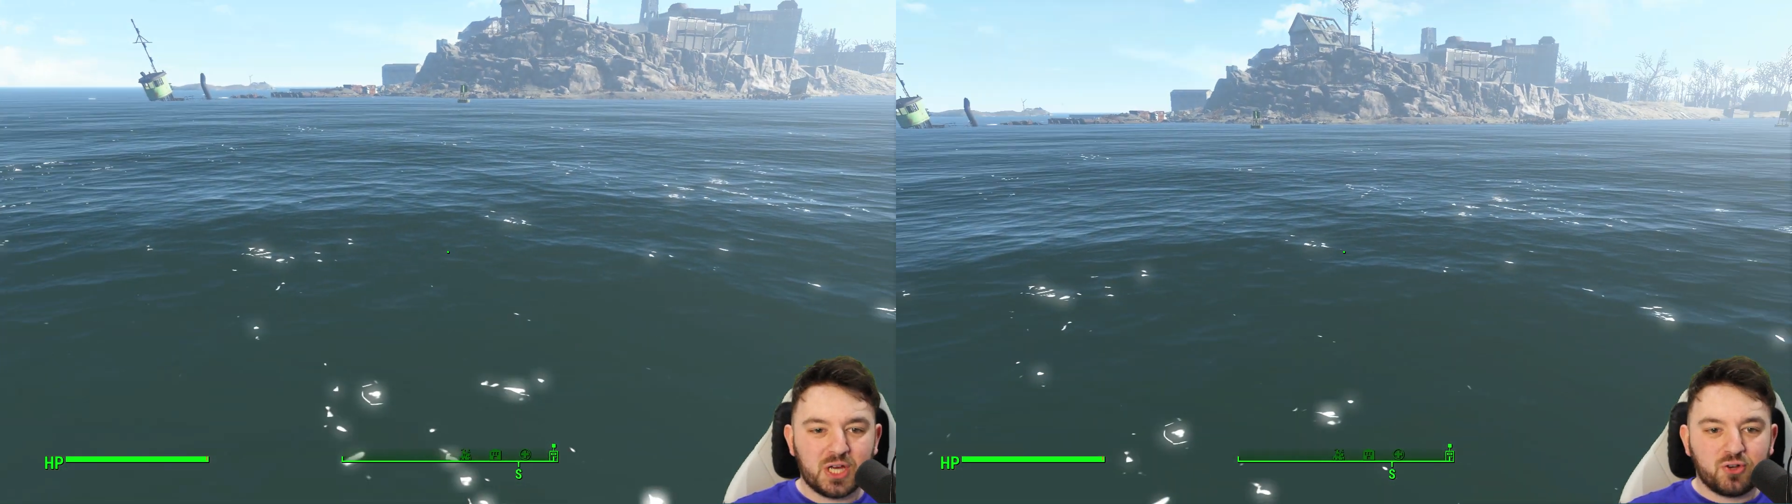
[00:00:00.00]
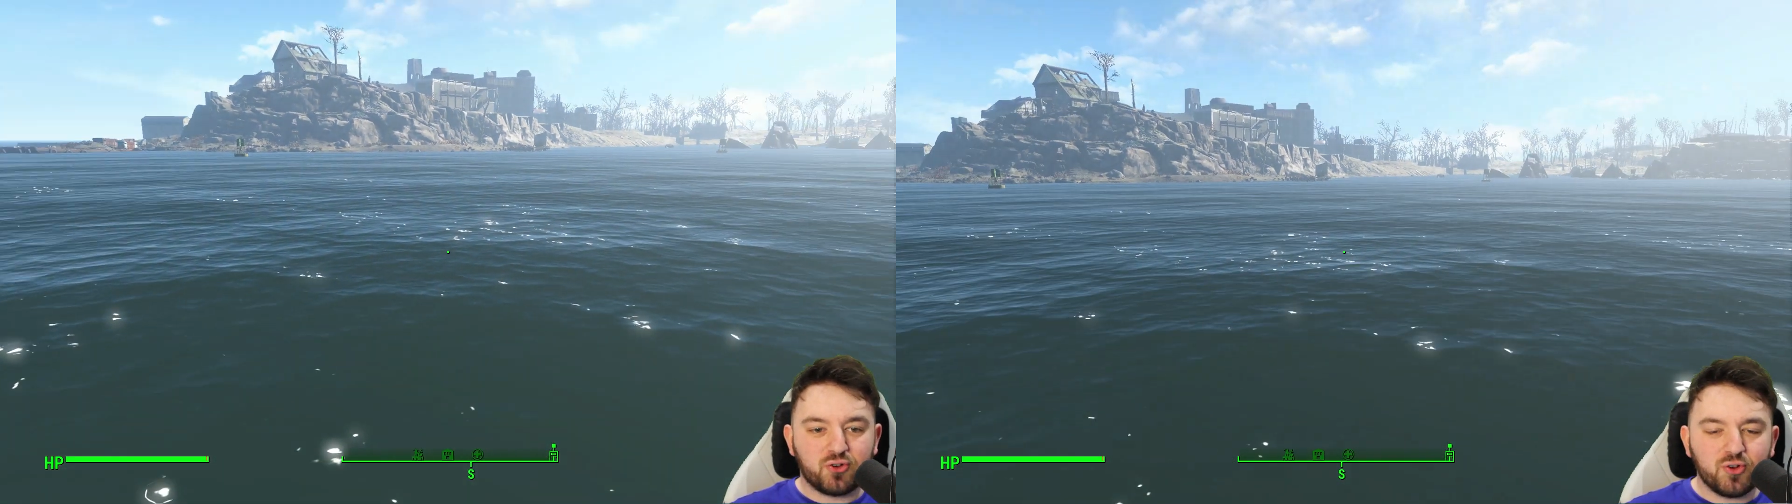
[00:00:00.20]

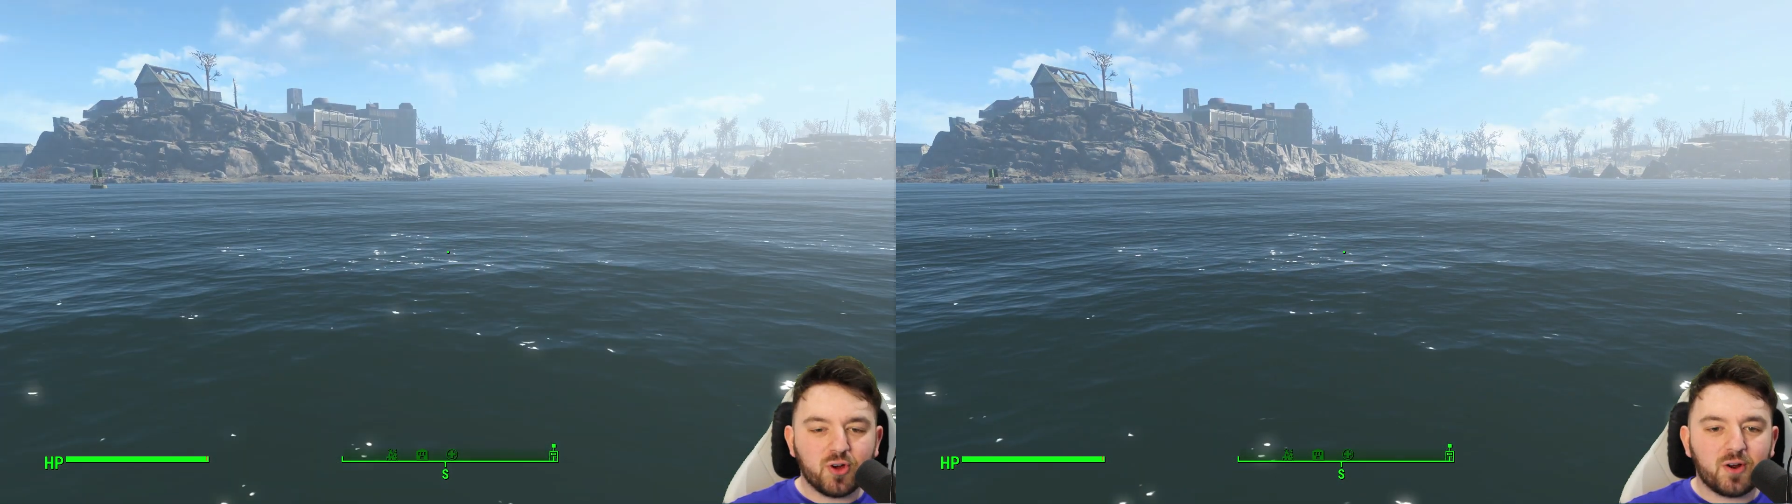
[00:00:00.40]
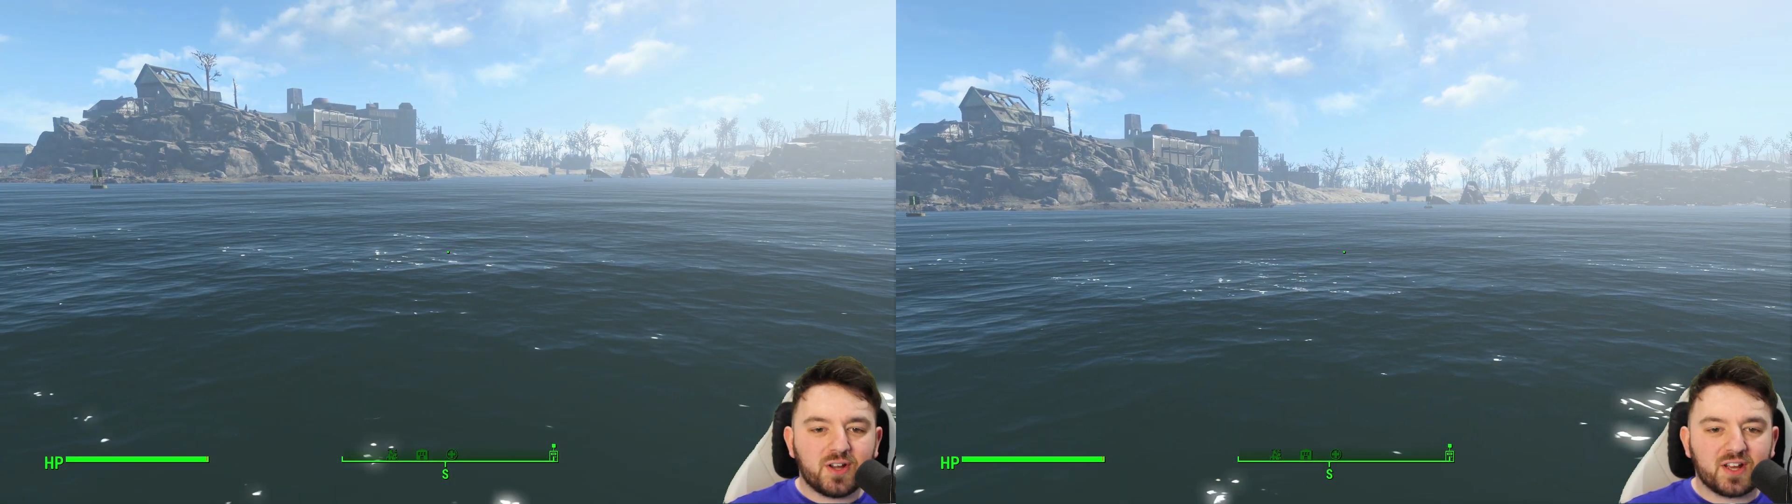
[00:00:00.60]
to
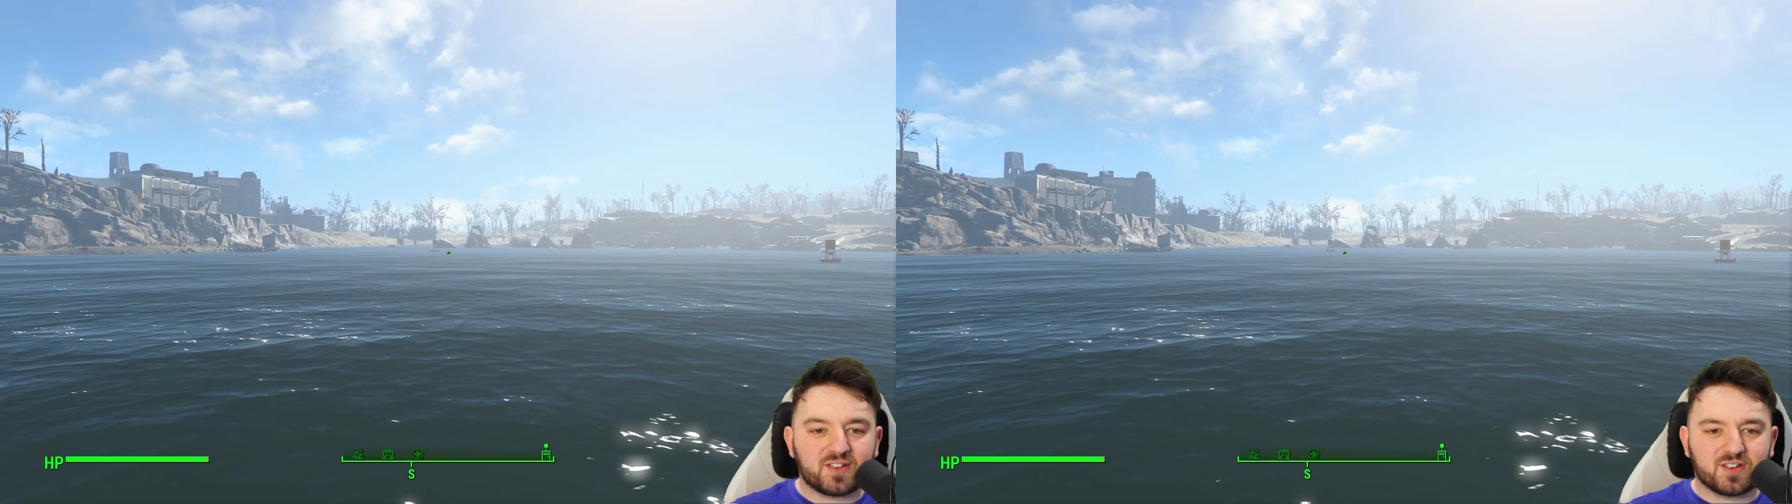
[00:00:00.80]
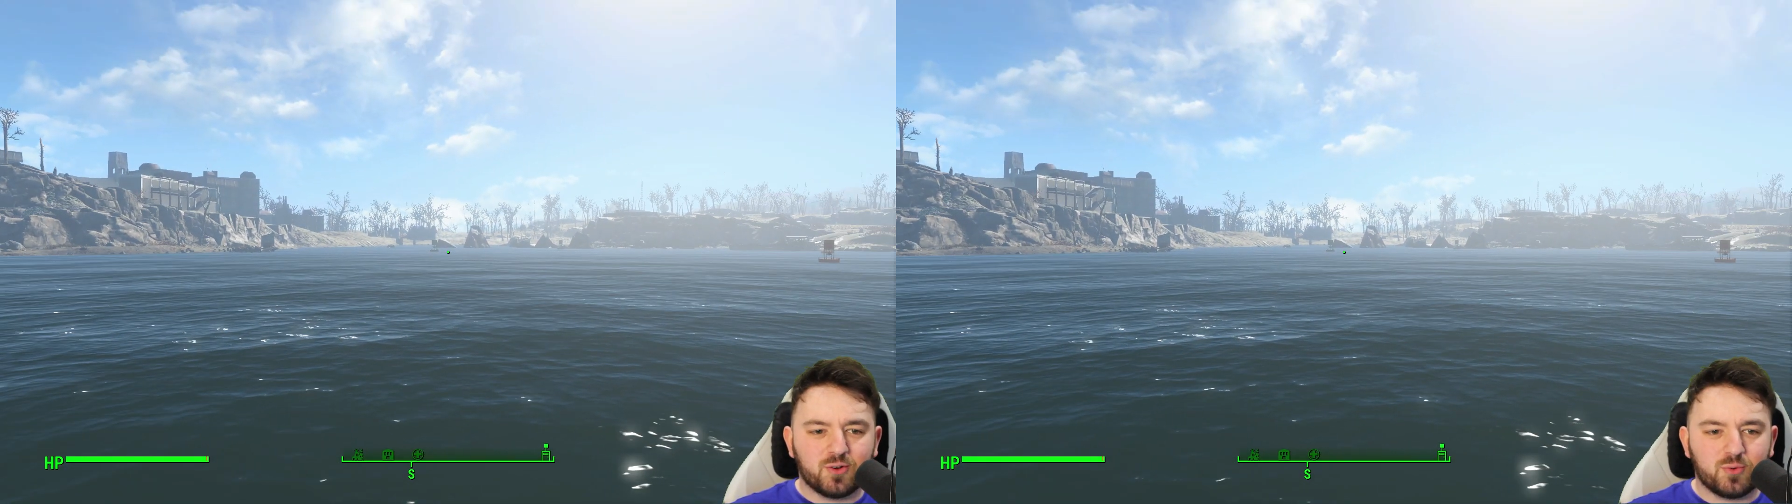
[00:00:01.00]
our
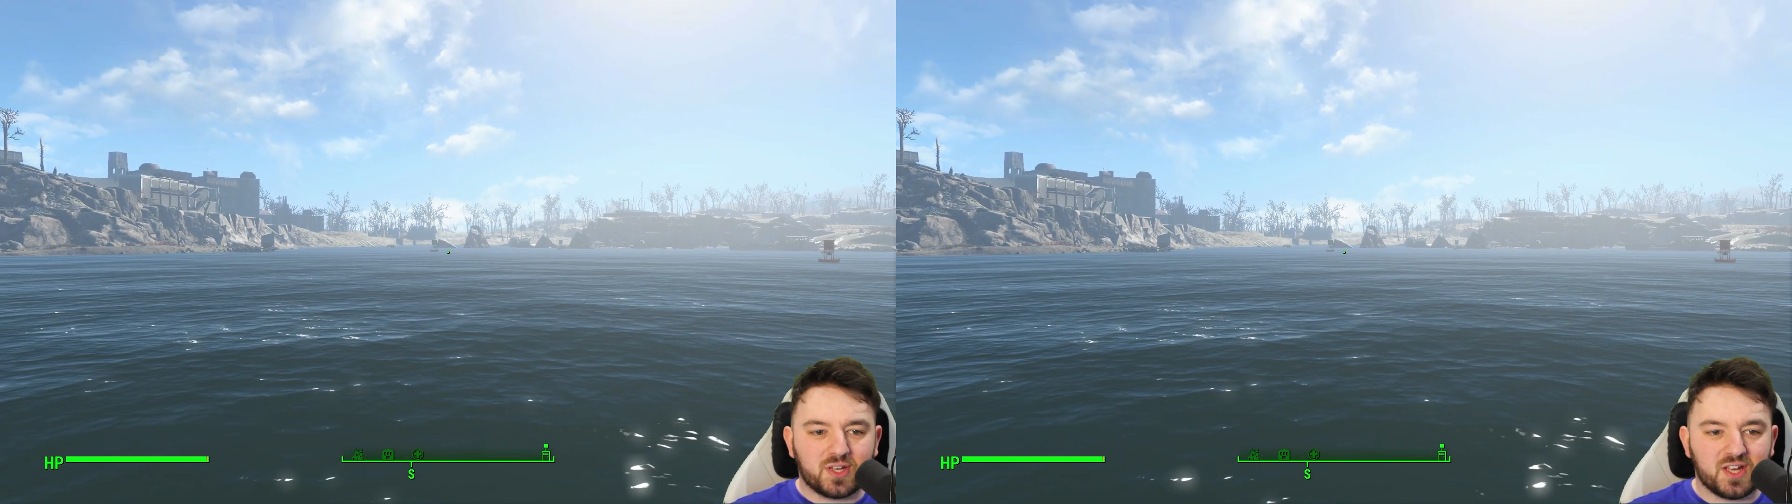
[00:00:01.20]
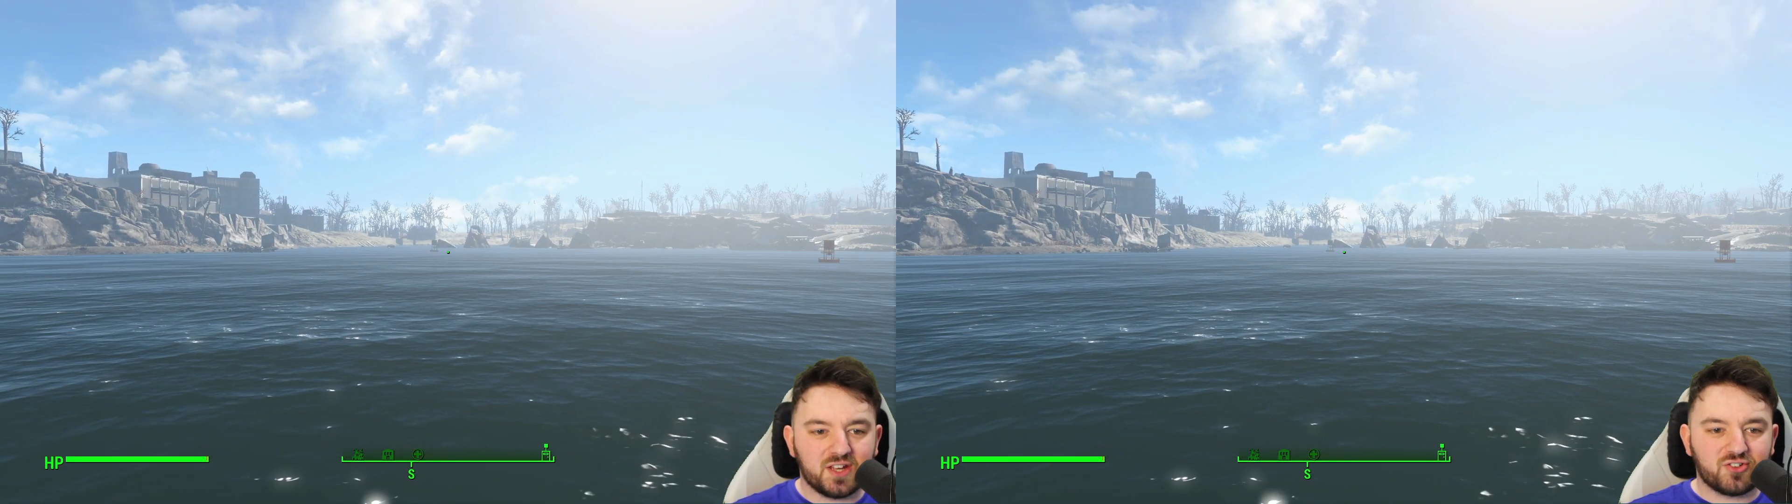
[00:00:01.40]
next
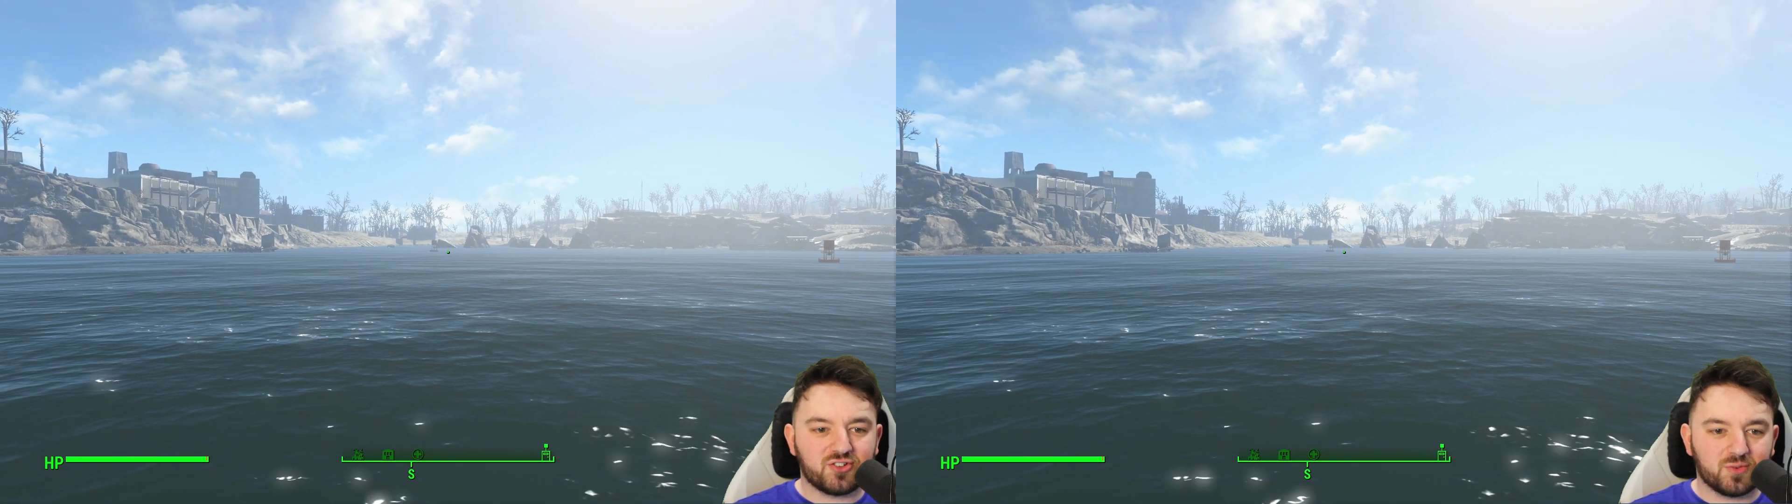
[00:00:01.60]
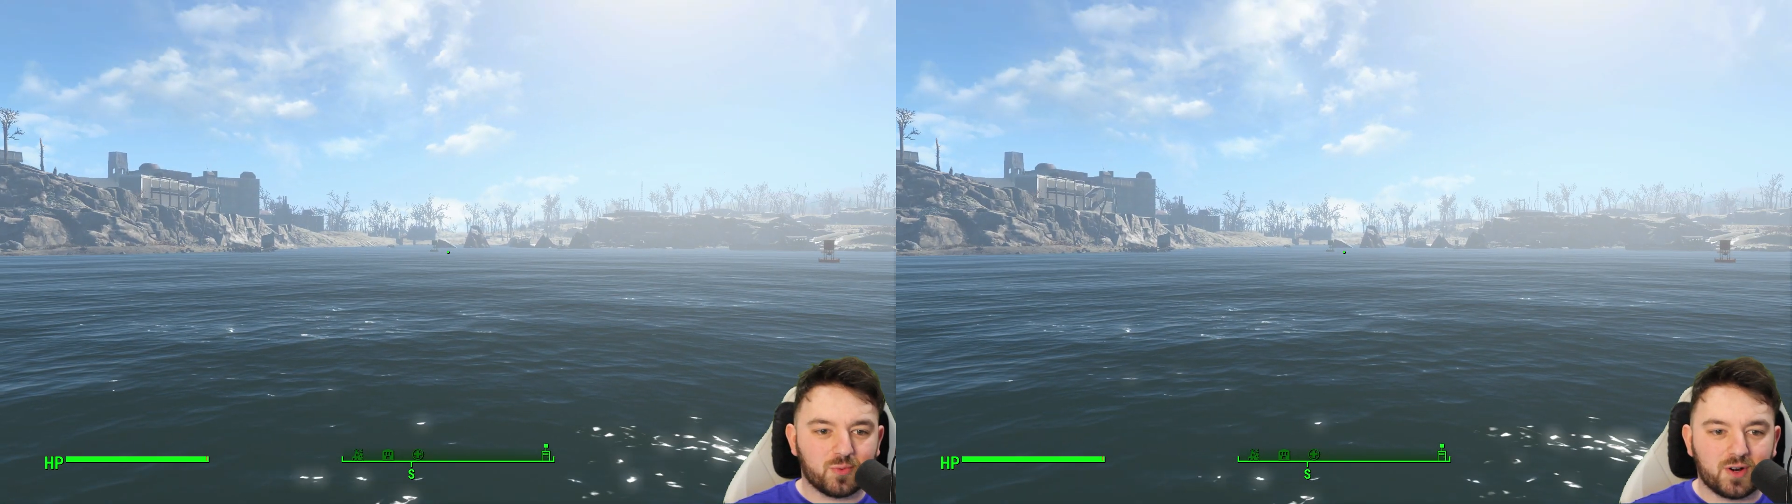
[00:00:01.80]
location,